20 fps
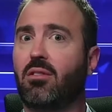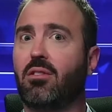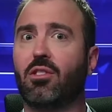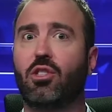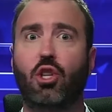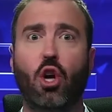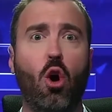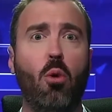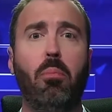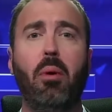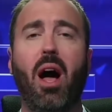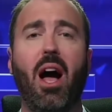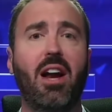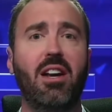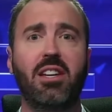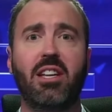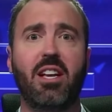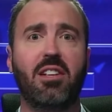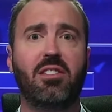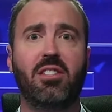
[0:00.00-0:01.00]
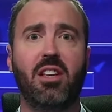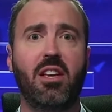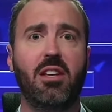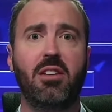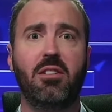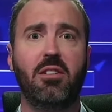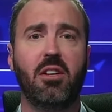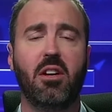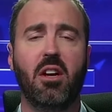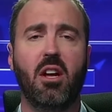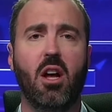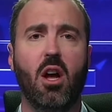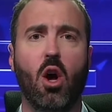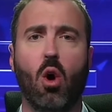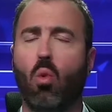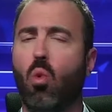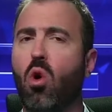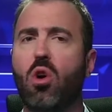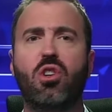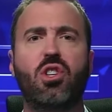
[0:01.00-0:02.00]
Joe Biden gets in.
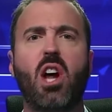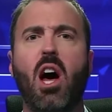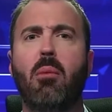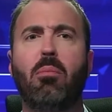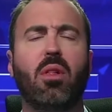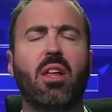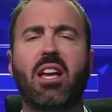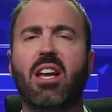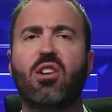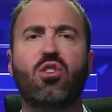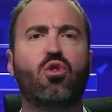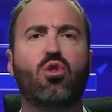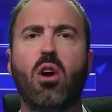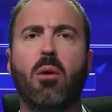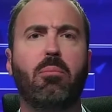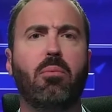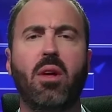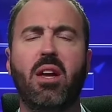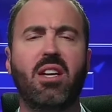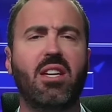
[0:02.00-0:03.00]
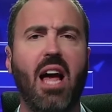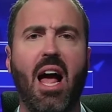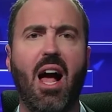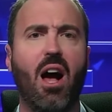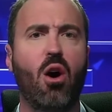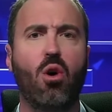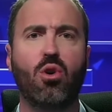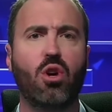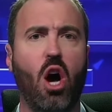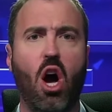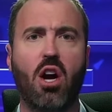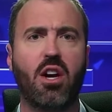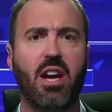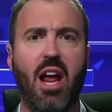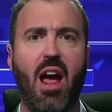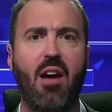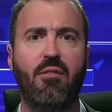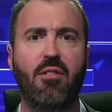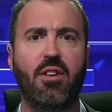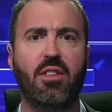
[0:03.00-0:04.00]
We're doubling and tripling down on
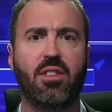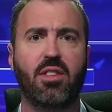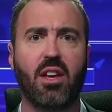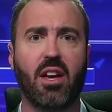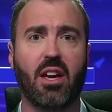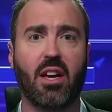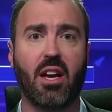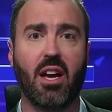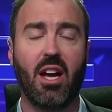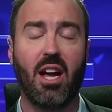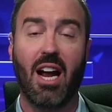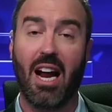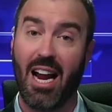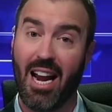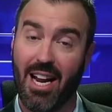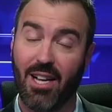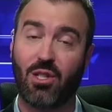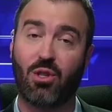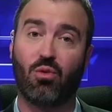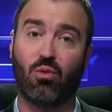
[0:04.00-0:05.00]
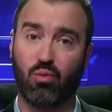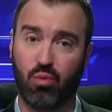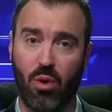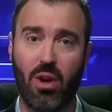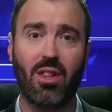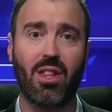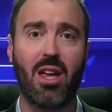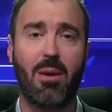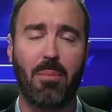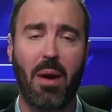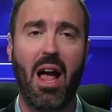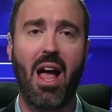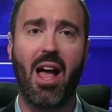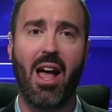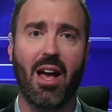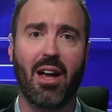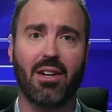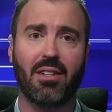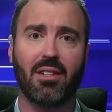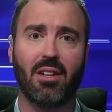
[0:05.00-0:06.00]
everything. It's really
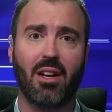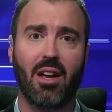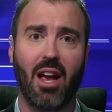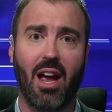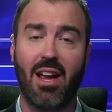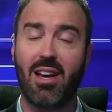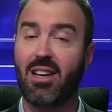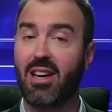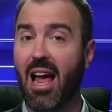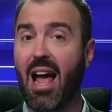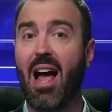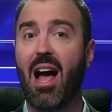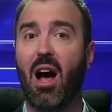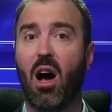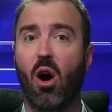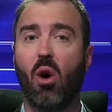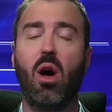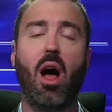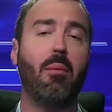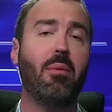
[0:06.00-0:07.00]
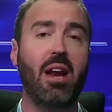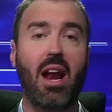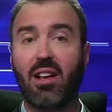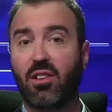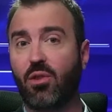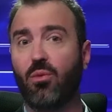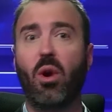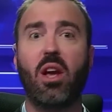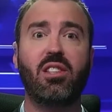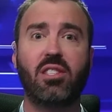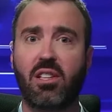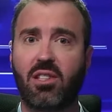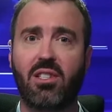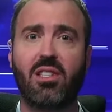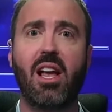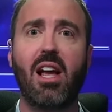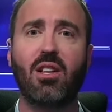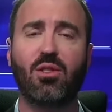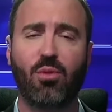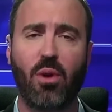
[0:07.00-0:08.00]
bad. And now, I mean, as it, as it
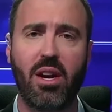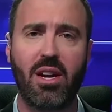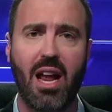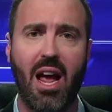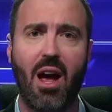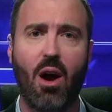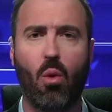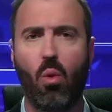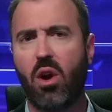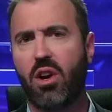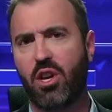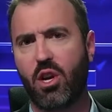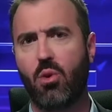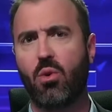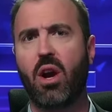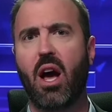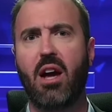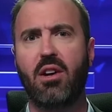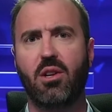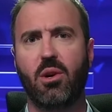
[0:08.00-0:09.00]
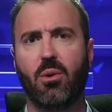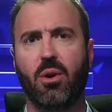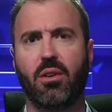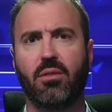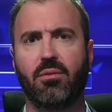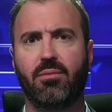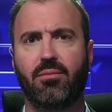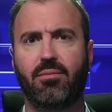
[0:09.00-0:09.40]
stands right now, what are you and I doing?